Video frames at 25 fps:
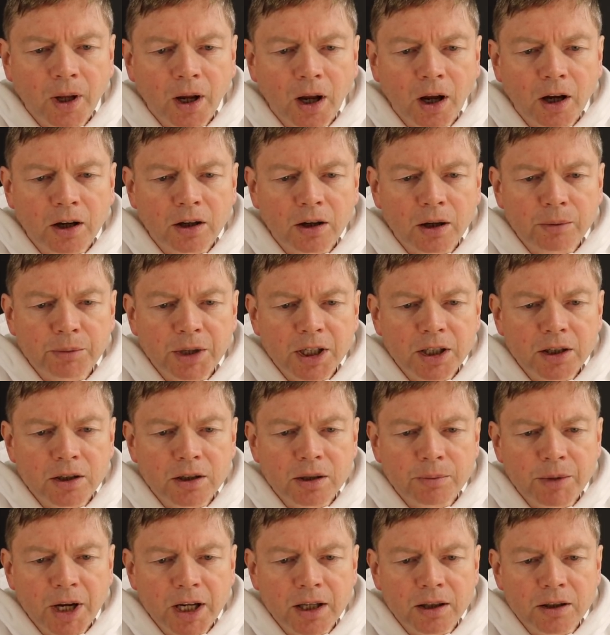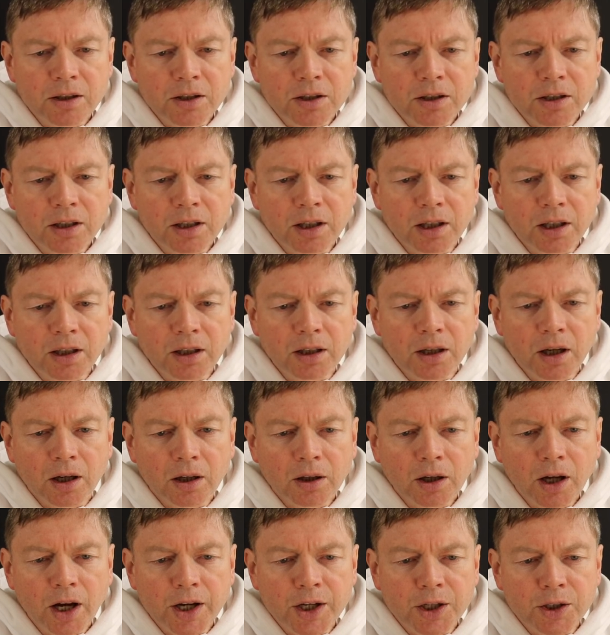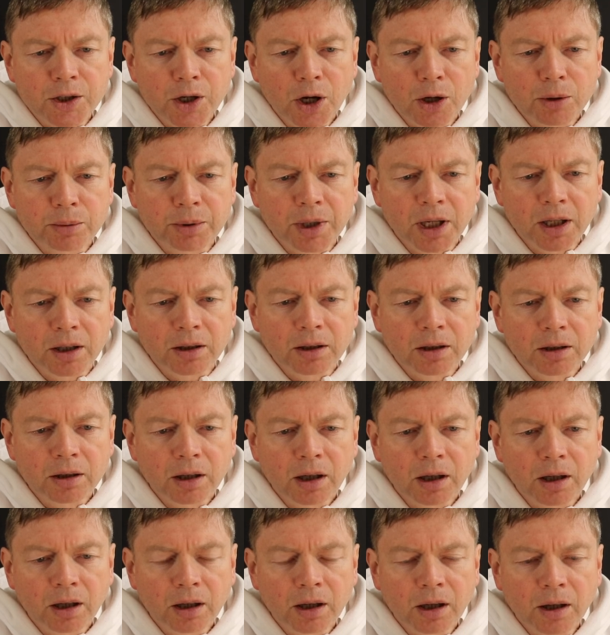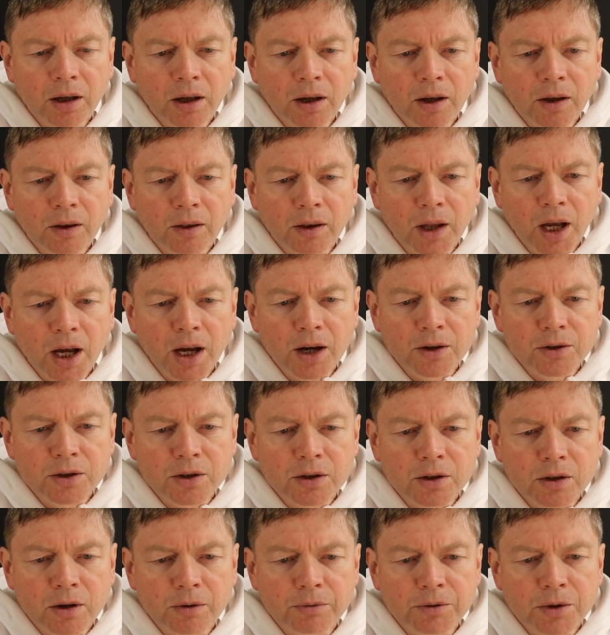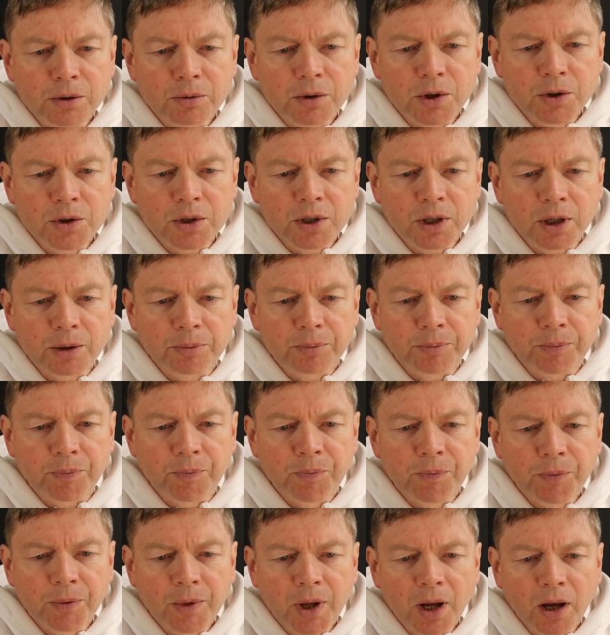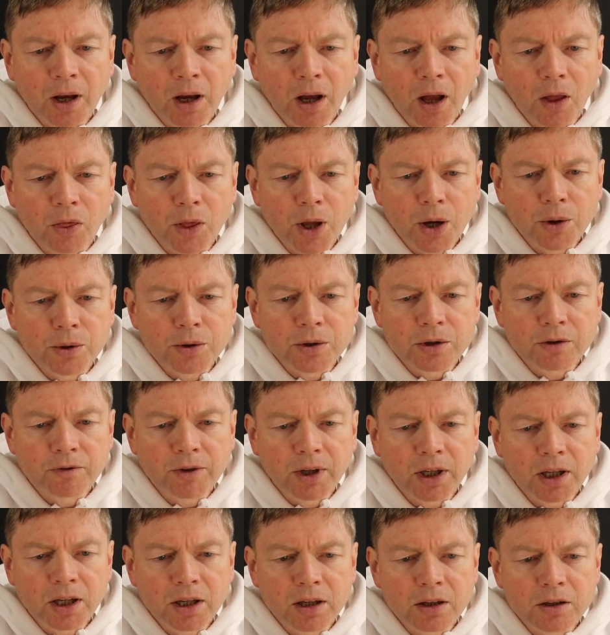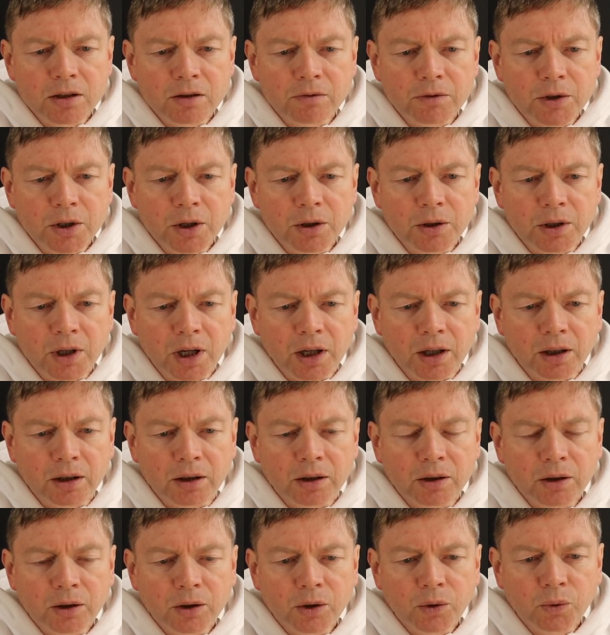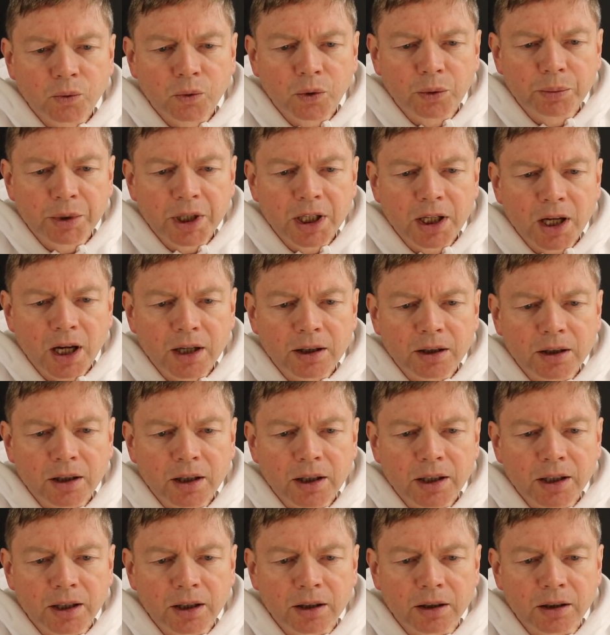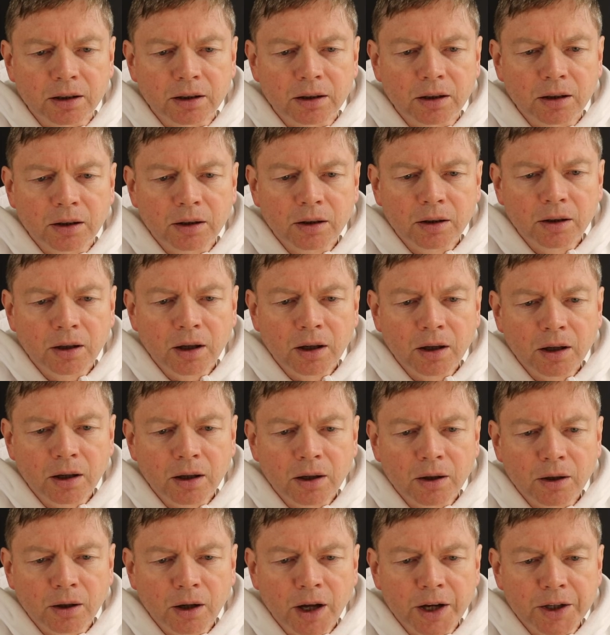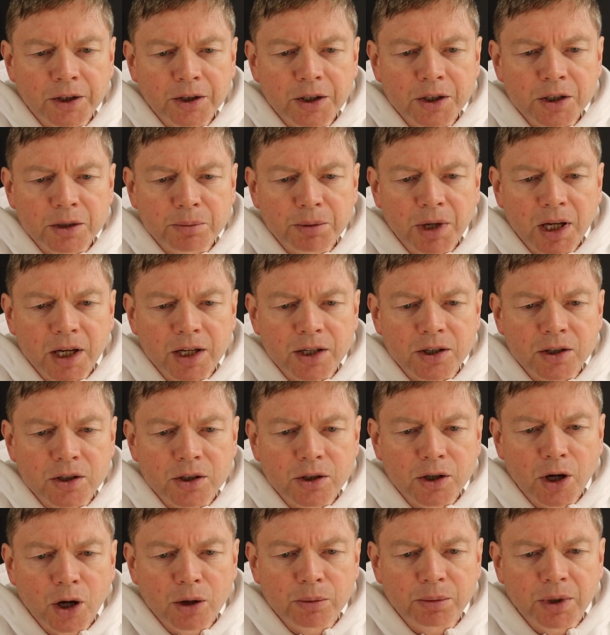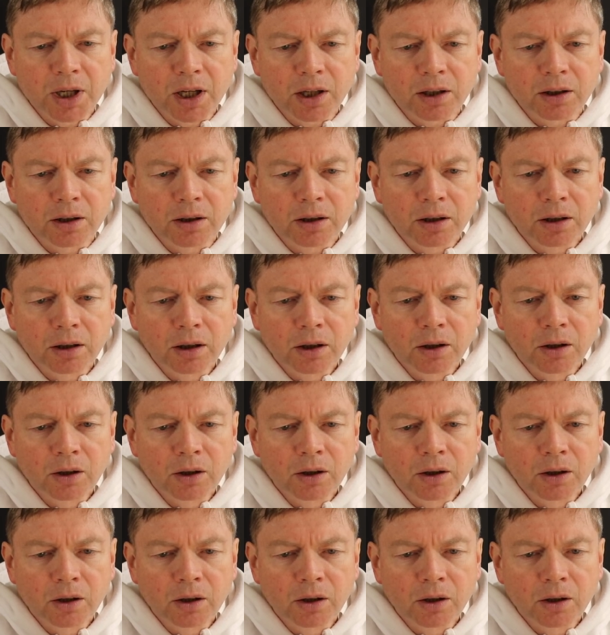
And I mean to make this city like Topeth. The houses of Jerusalem and those of the kings of Judah will be unclean, like this place, Topeth.